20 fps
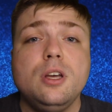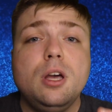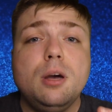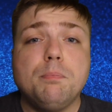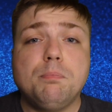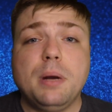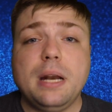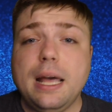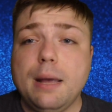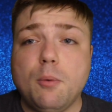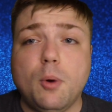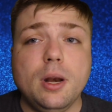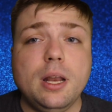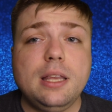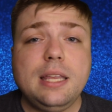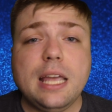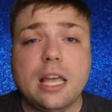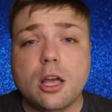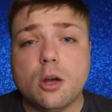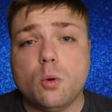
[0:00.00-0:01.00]
But I want to
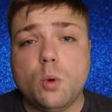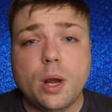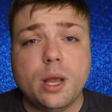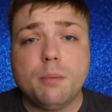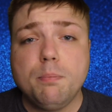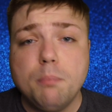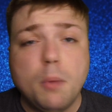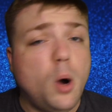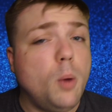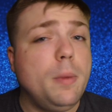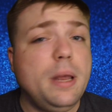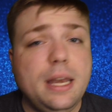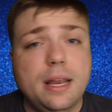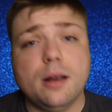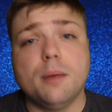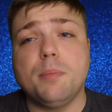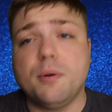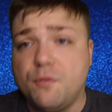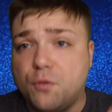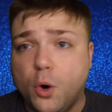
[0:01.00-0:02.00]
take a quick moment here
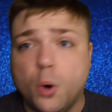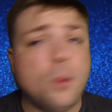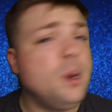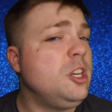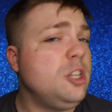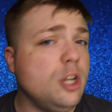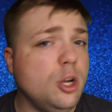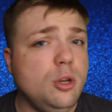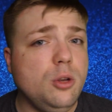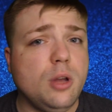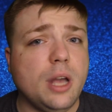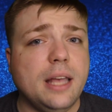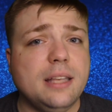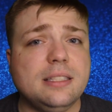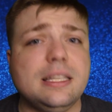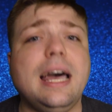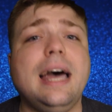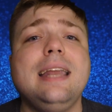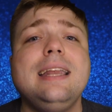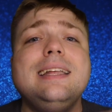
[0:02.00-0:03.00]
before we show you guys
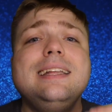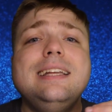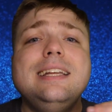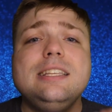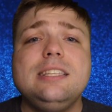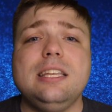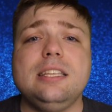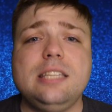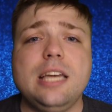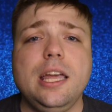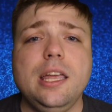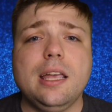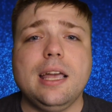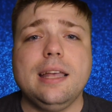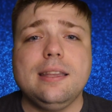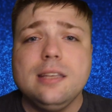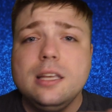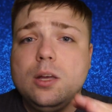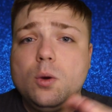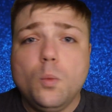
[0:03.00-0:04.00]
that to tell you guys
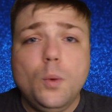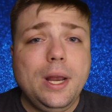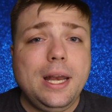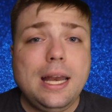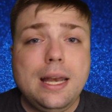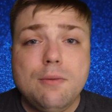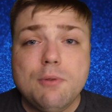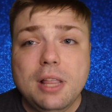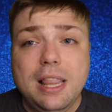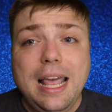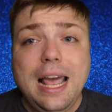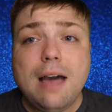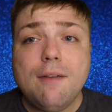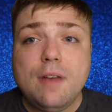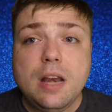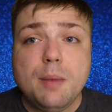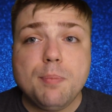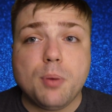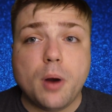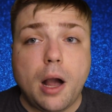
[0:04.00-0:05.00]
we didn't really have
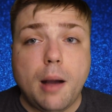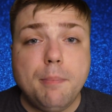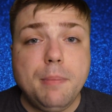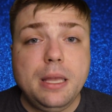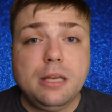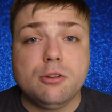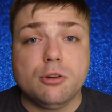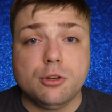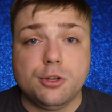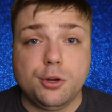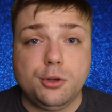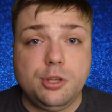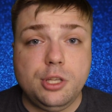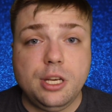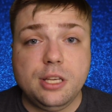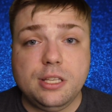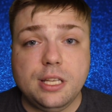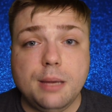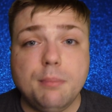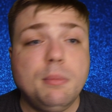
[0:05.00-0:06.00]
any problem introducing it
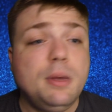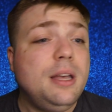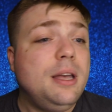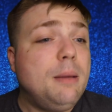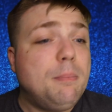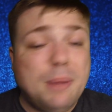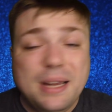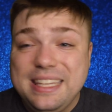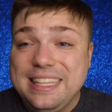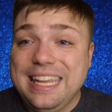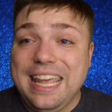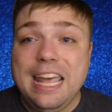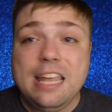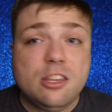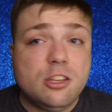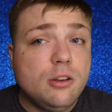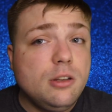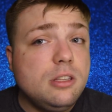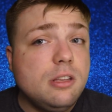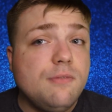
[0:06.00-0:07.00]
to him. But
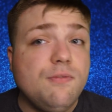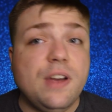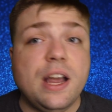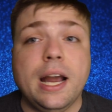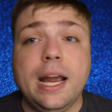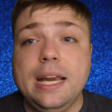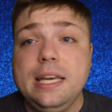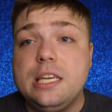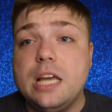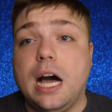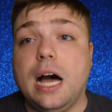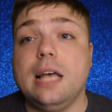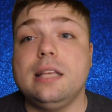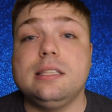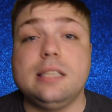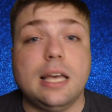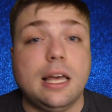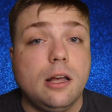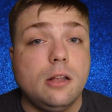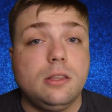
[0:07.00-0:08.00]
Dancer is a very
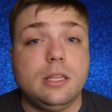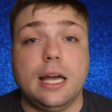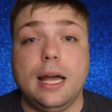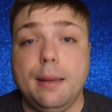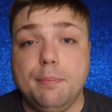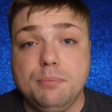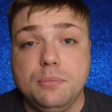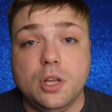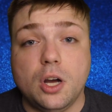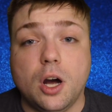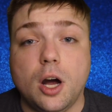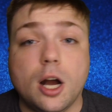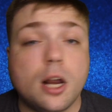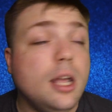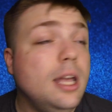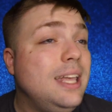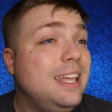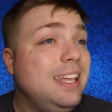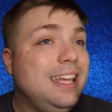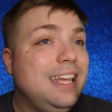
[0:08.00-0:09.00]
docile type dog.
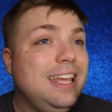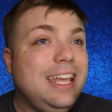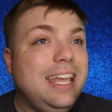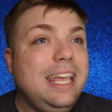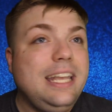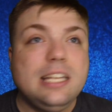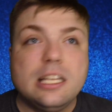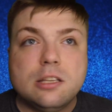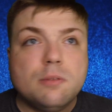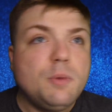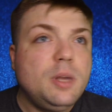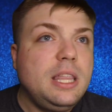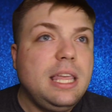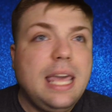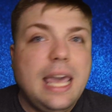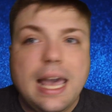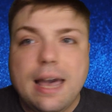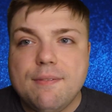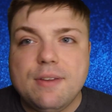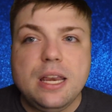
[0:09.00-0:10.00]
He doesn't really
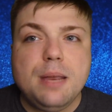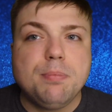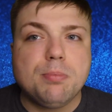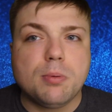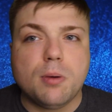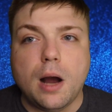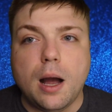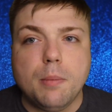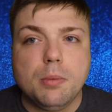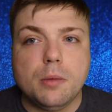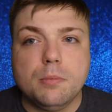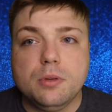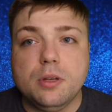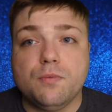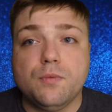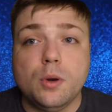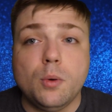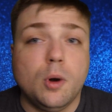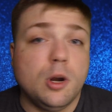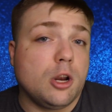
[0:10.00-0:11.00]
have any problems if
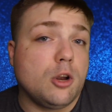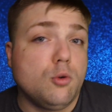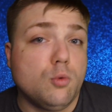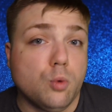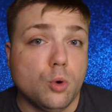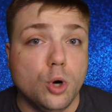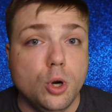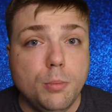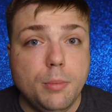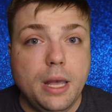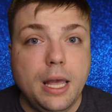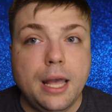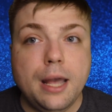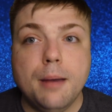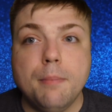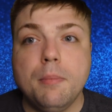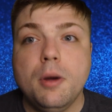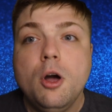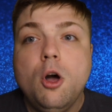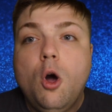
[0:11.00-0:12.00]
we want to groom
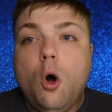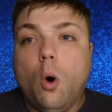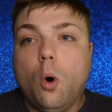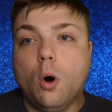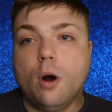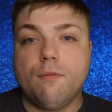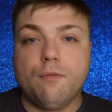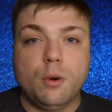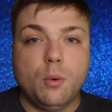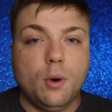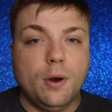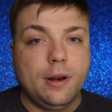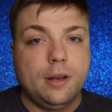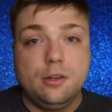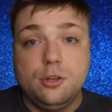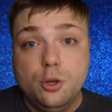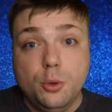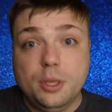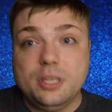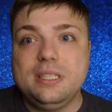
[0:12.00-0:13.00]
him or if we want to
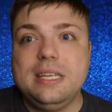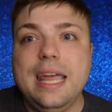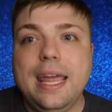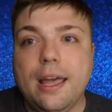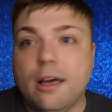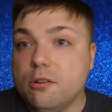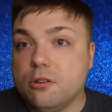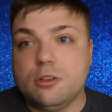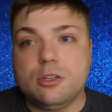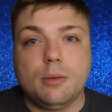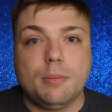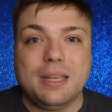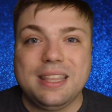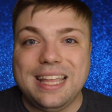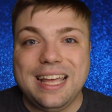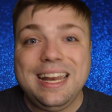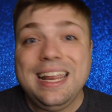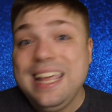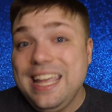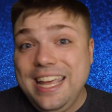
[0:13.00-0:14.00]
do his nails or something like
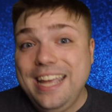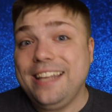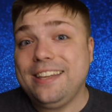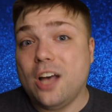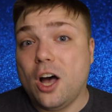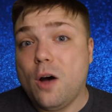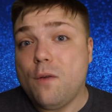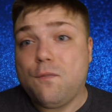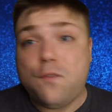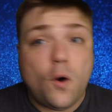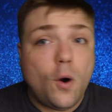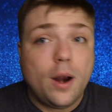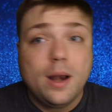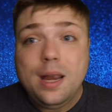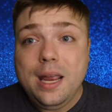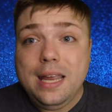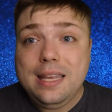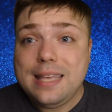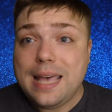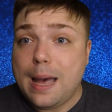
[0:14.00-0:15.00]
that. He's all for it.
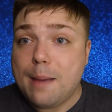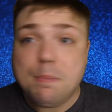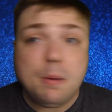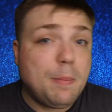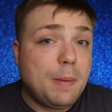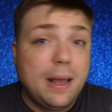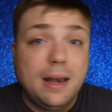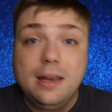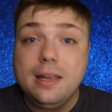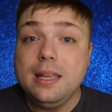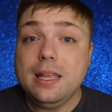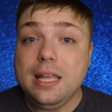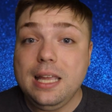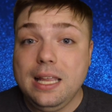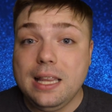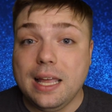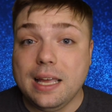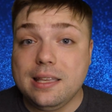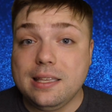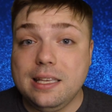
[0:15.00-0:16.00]
He's happy about it. He
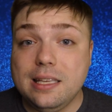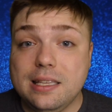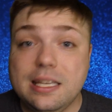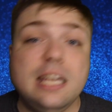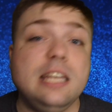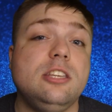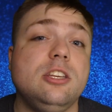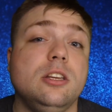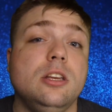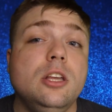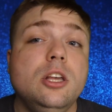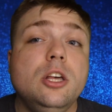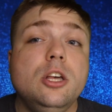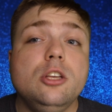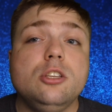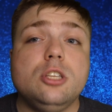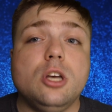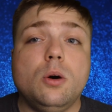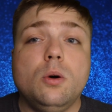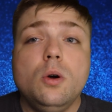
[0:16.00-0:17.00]
likes the attention.
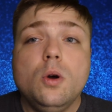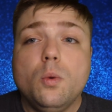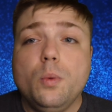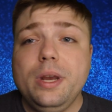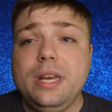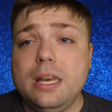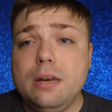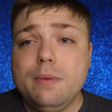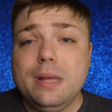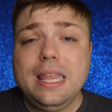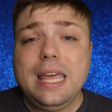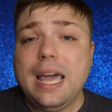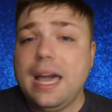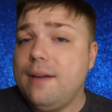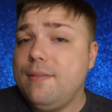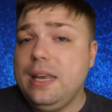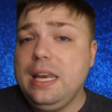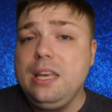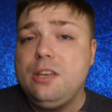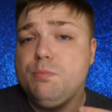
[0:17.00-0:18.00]
So we didn't really have
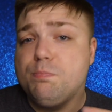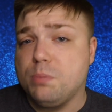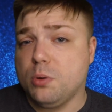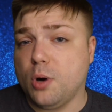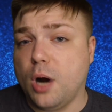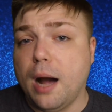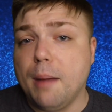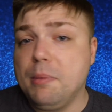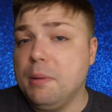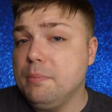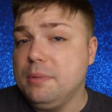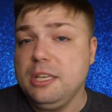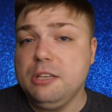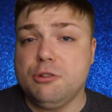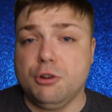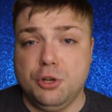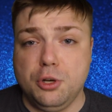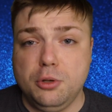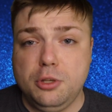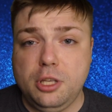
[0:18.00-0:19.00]
any problems
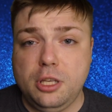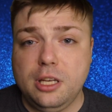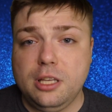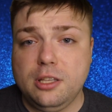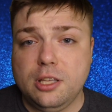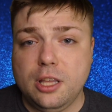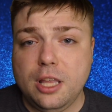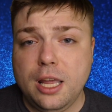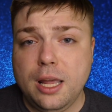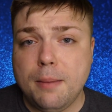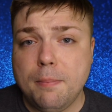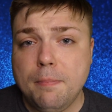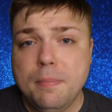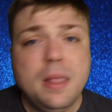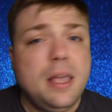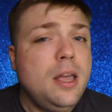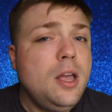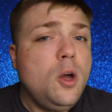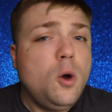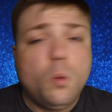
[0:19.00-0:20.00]
introducing it to him.
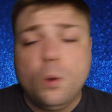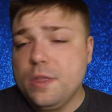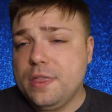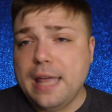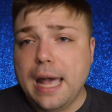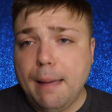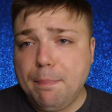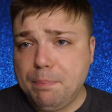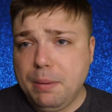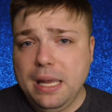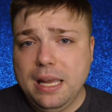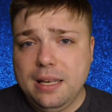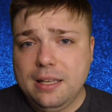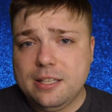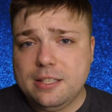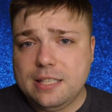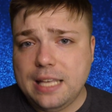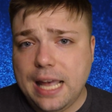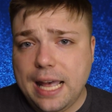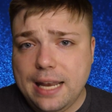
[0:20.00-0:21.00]
With that being
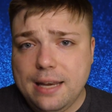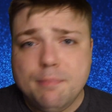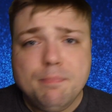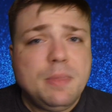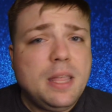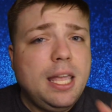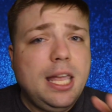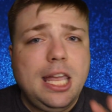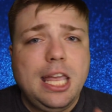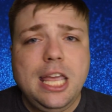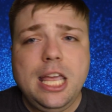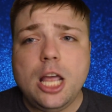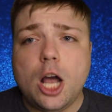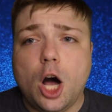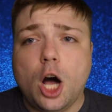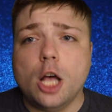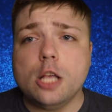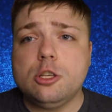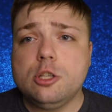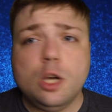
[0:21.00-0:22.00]
said, he
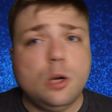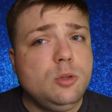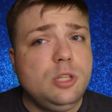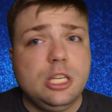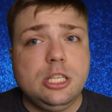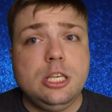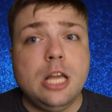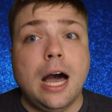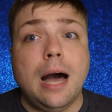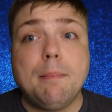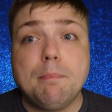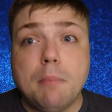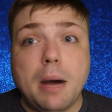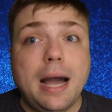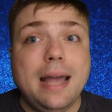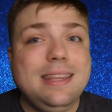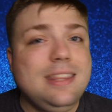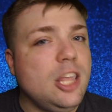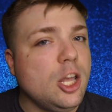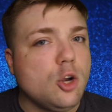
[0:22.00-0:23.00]
also did not
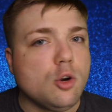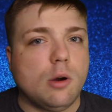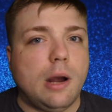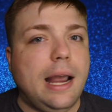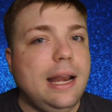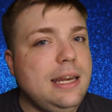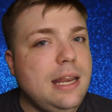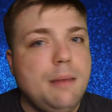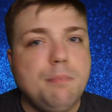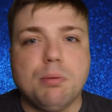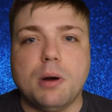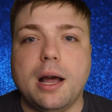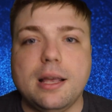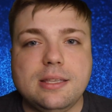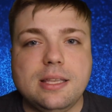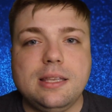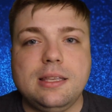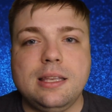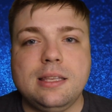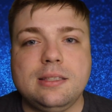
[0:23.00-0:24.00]
mind the grinding
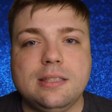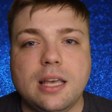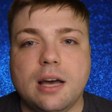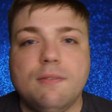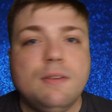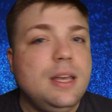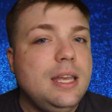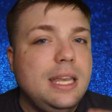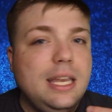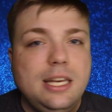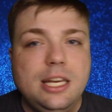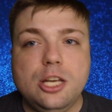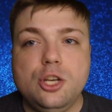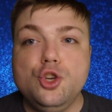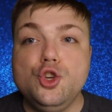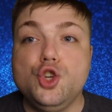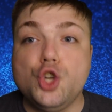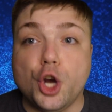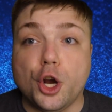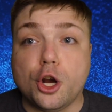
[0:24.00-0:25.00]
process itself. He didn't
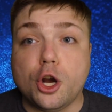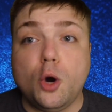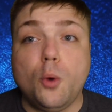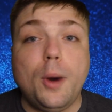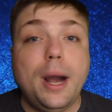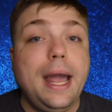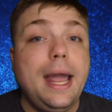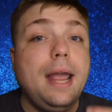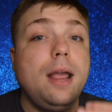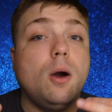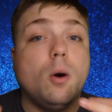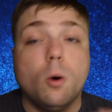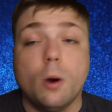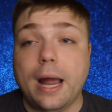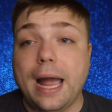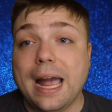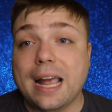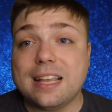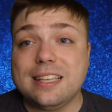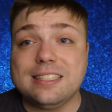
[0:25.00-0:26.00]
jerk away or
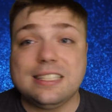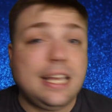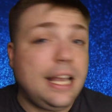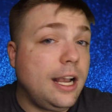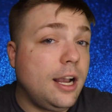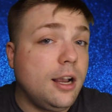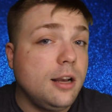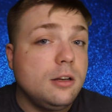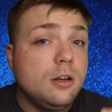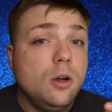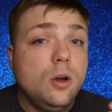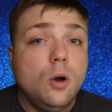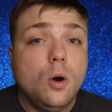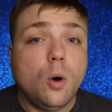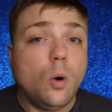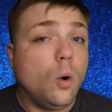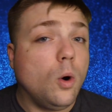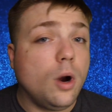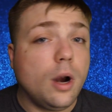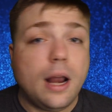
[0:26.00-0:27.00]
act scared
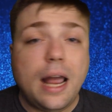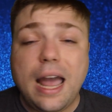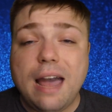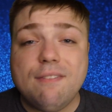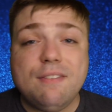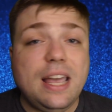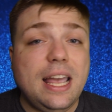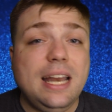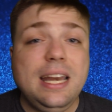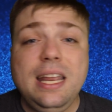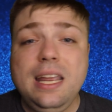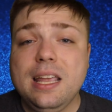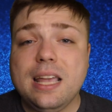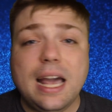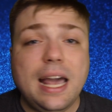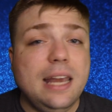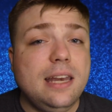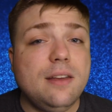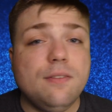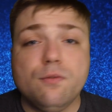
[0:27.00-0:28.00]
or have any
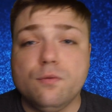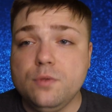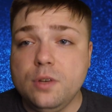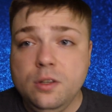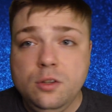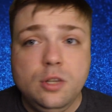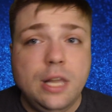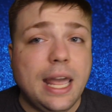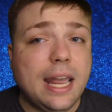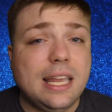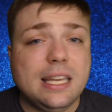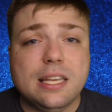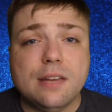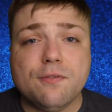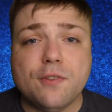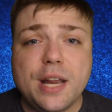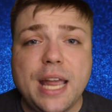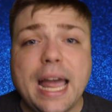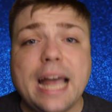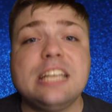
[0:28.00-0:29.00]
kind of negative
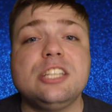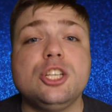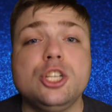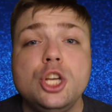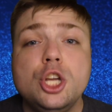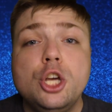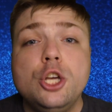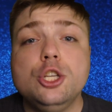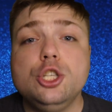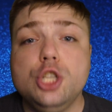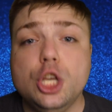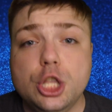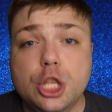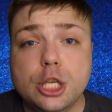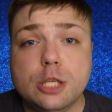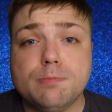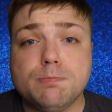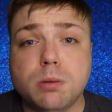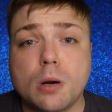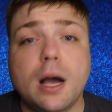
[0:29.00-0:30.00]
reaction to
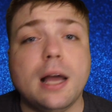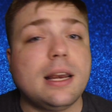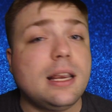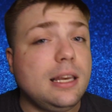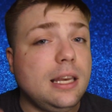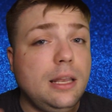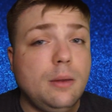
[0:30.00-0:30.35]
this product.